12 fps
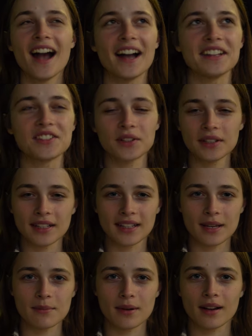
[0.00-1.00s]
I journey
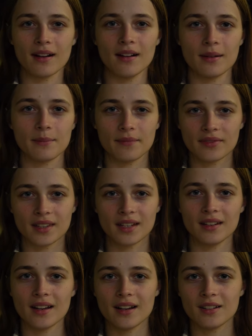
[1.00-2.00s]
came back home, you
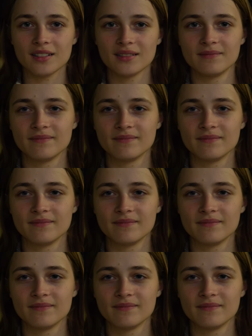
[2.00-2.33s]
know.